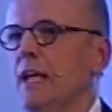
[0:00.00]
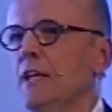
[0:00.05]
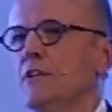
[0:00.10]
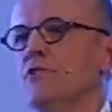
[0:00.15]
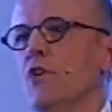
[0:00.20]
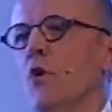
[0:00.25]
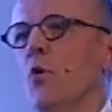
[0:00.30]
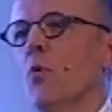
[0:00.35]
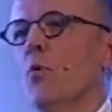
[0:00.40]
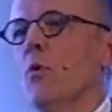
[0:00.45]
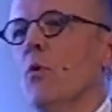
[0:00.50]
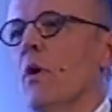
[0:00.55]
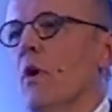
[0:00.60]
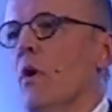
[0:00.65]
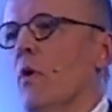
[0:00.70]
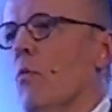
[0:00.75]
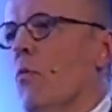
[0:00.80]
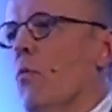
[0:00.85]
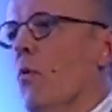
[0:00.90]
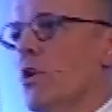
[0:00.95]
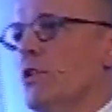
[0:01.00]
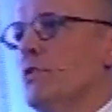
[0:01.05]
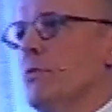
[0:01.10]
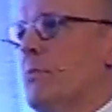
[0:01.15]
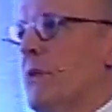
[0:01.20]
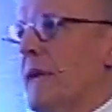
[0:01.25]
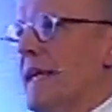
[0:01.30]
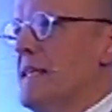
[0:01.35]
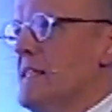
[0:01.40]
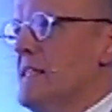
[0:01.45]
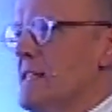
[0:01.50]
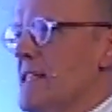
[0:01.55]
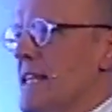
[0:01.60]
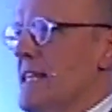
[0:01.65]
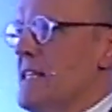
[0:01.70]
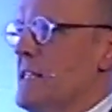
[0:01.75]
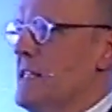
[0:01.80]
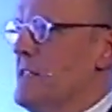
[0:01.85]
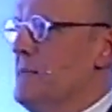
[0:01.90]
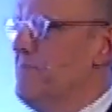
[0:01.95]
So what brings
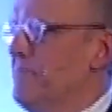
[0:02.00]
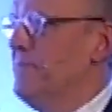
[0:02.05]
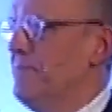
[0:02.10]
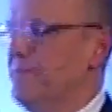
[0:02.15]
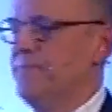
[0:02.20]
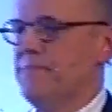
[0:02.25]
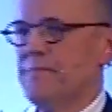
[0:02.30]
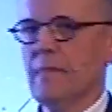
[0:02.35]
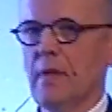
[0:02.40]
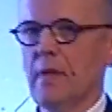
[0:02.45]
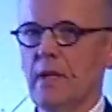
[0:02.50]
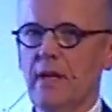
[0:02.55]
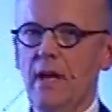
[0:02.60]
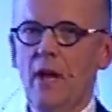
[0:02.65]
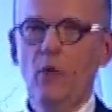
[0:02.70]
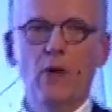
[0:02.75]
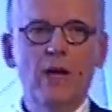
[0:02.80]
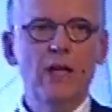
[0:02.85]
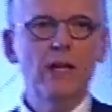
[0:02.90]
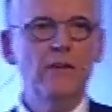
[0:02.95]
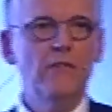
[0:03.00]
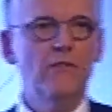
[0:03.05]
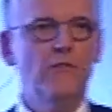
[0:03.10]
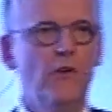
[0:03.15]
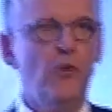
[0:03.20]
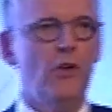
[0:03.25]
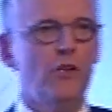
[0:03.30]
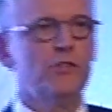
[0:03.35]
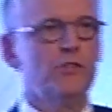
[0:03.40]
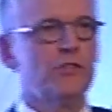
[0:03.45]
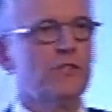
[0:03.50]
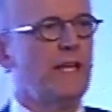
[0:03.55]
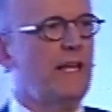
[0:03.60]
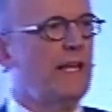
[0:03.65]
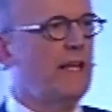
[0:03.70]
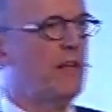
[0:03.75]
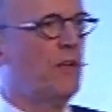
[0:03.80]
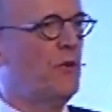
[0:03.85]
this? Now I first tell